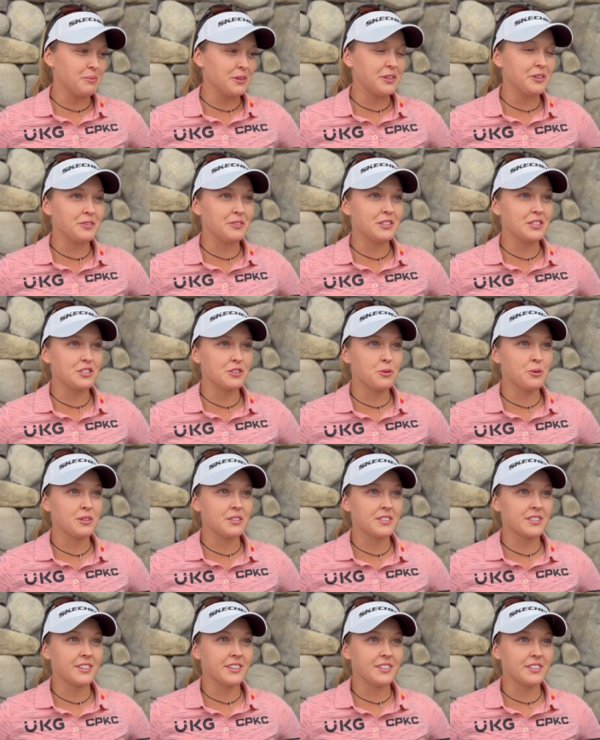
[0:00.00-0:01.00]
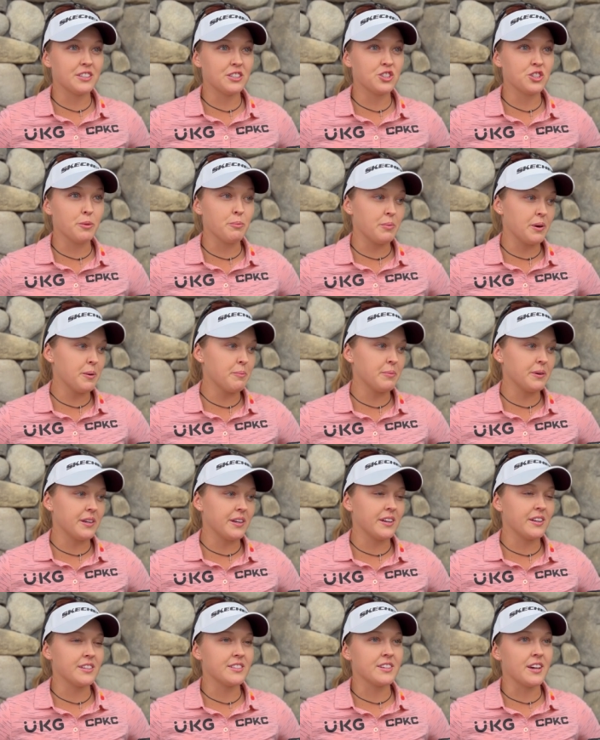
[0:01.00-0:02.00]
You know, this course can jump up at
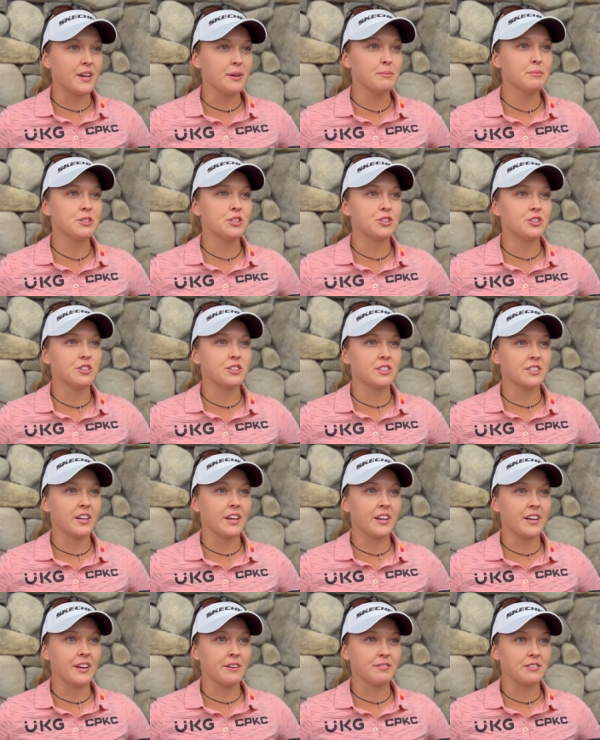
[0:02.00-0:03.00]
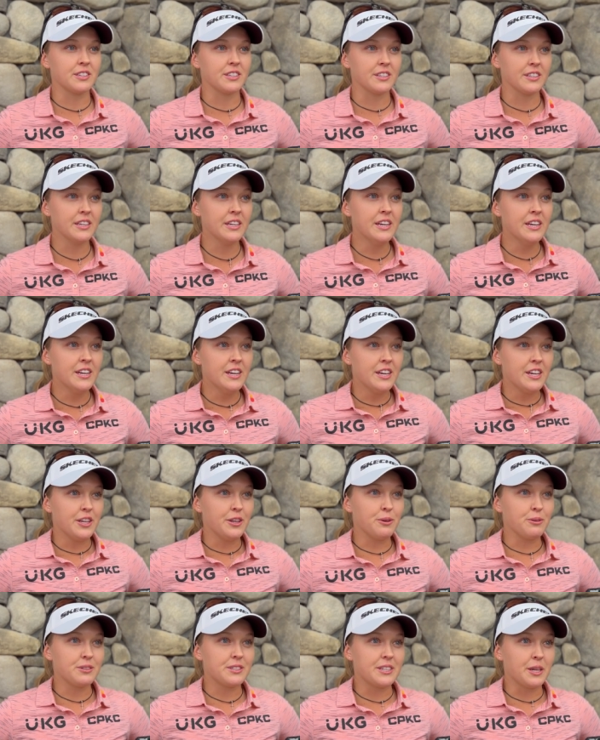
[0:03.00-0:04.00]
any time, so you just kind of have to, you
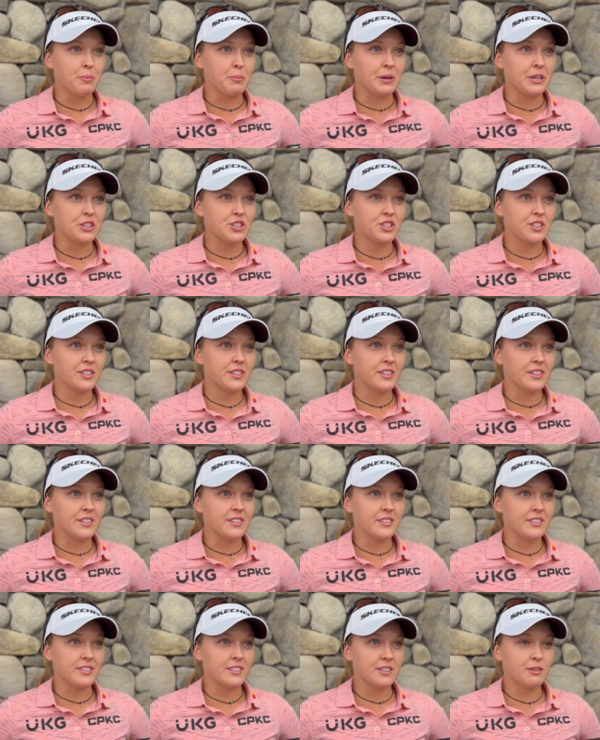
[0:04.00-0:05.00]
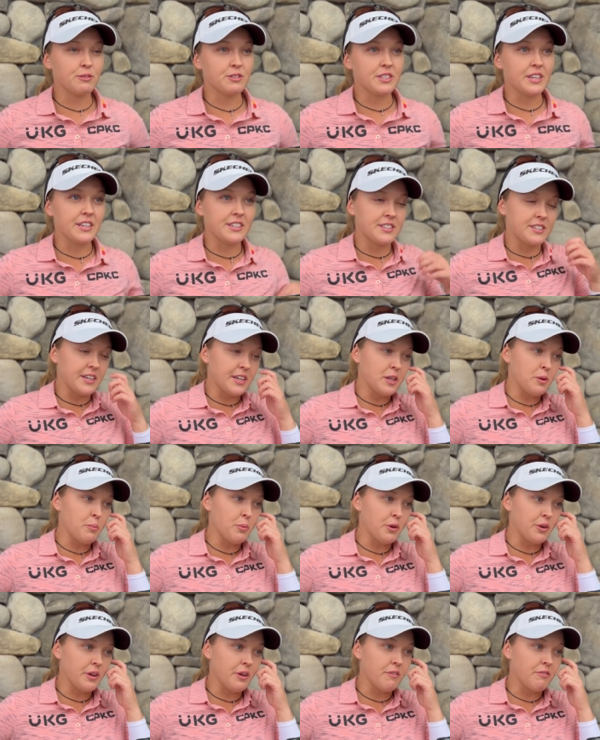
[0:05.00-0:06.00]
know, stay patient. And it was nice to get a
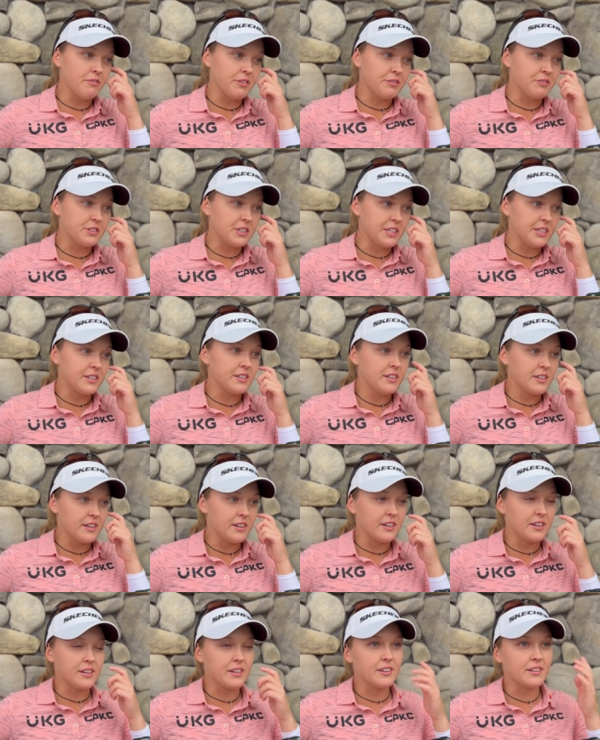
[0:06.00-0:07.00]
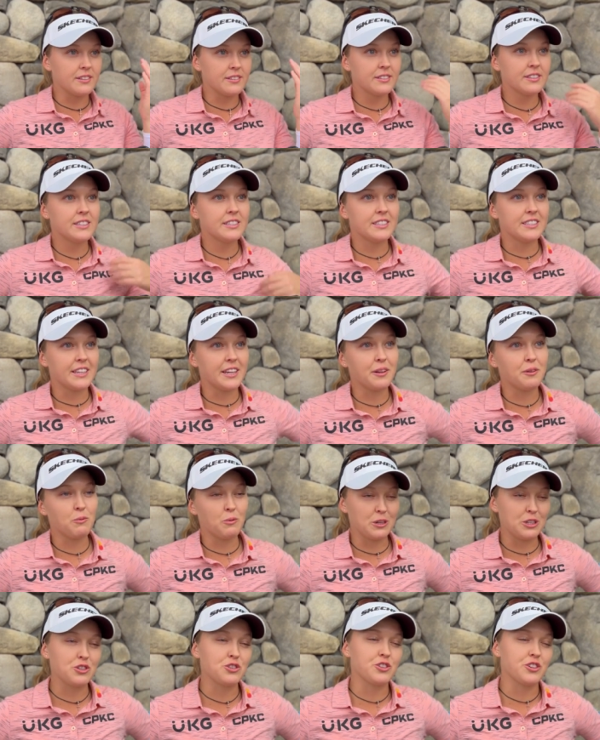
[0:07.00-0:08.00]
birdie on 15 uh, to get
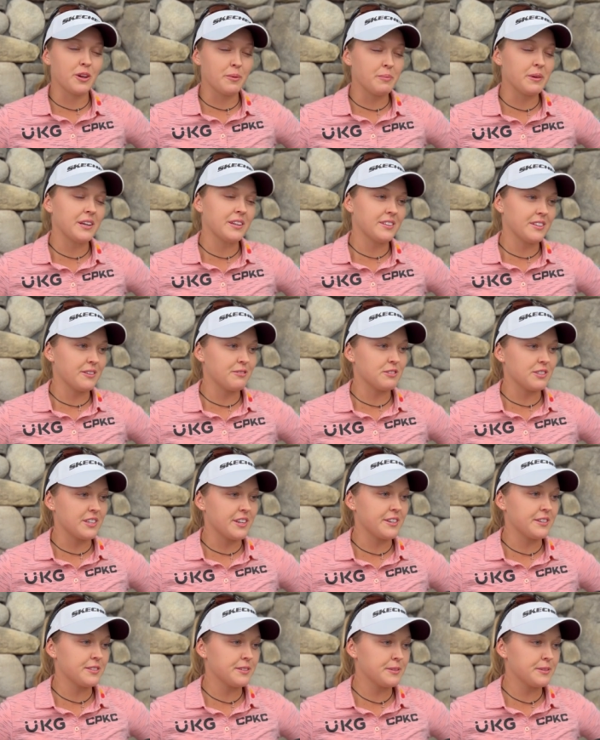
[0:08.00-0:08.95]
one shot back. That was nice.